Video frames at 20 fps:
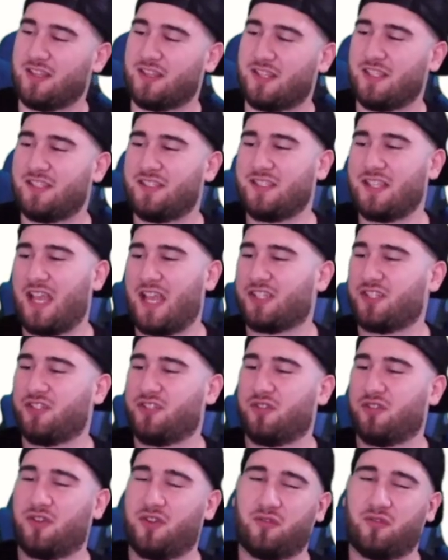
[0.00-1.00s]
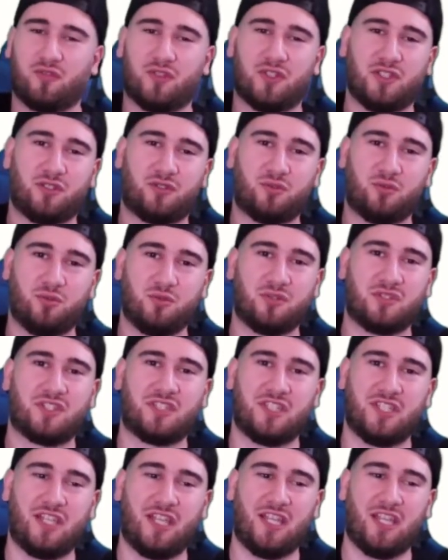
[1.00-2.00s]
This is actually during a really cool
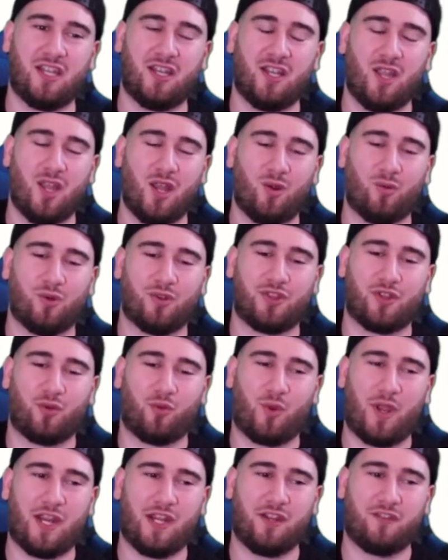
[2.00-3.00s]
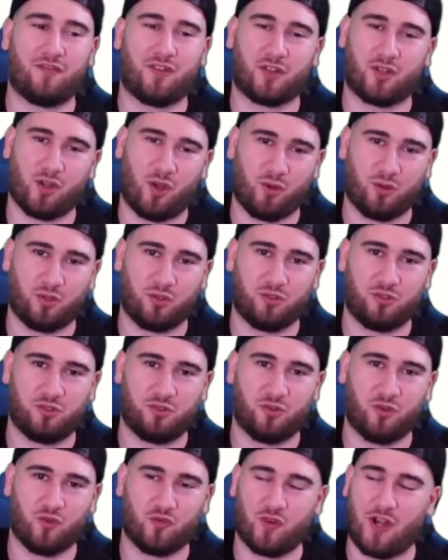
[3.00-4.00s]
scene where they're waiting for Goku
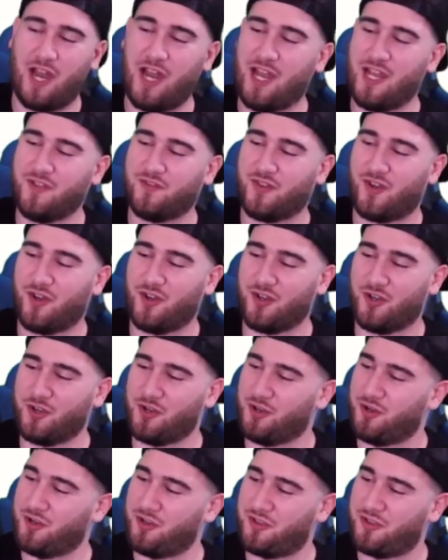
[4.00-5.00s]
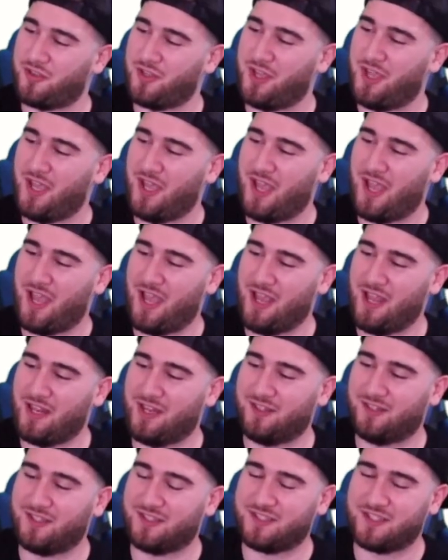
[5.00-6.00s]
to arrive on Earth,
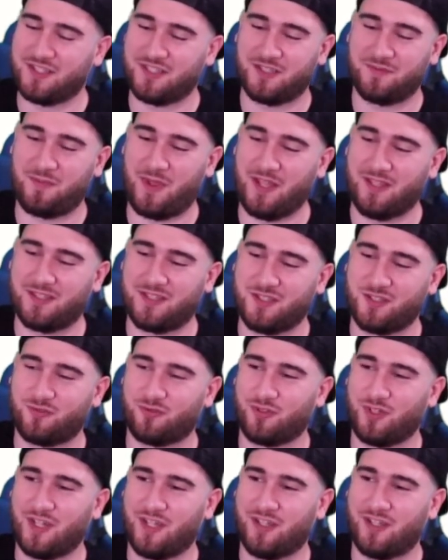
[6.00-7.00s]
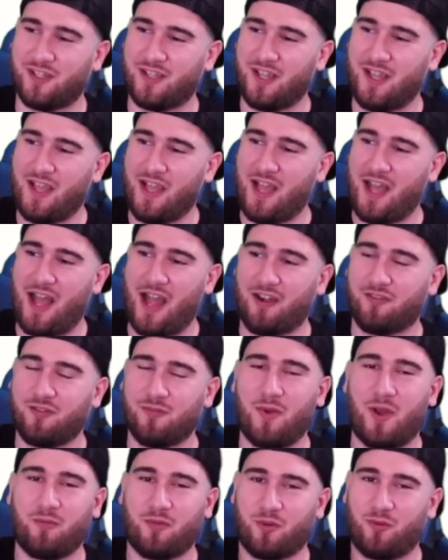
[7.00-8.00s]
and the suspense is real. I
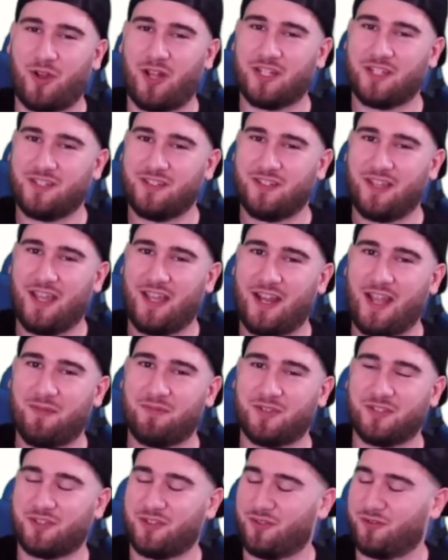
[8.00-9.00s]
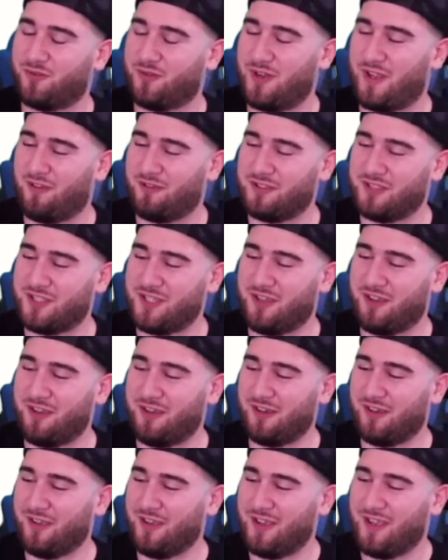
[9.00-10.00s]
remember watching that episode when I was
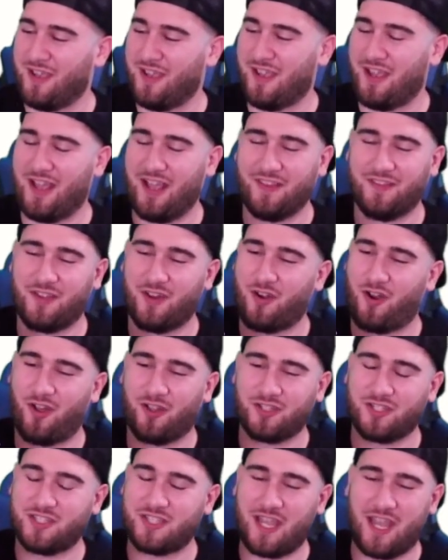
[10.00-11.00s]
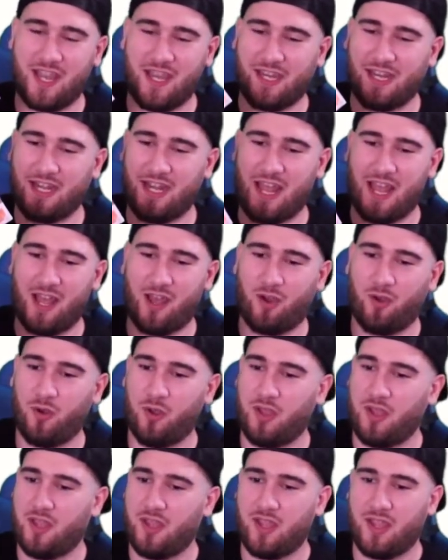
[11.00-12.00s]
young, and they're all just hanging out
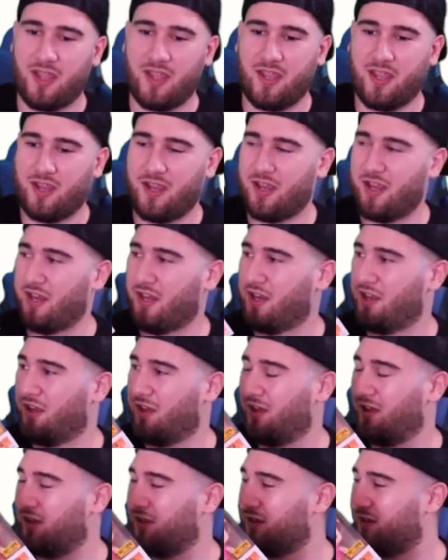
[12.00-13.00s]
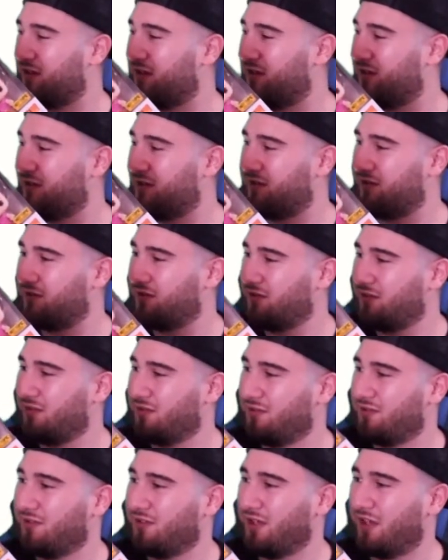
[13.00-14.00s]
in a
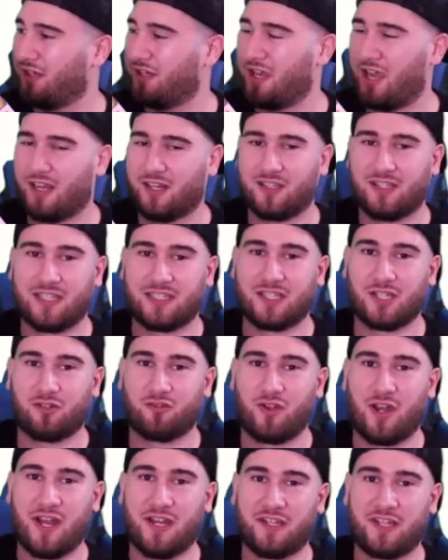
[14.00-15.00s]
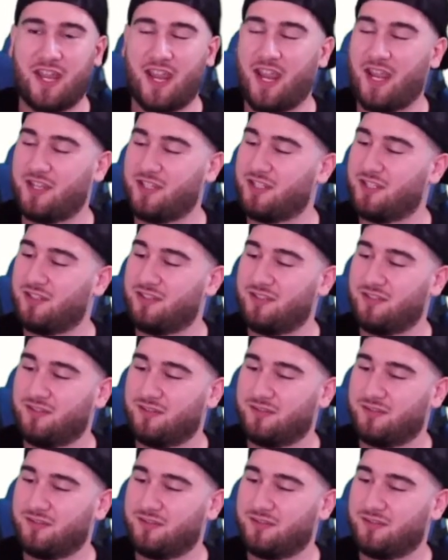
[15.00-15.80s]
in kind of like the Grand Canyon.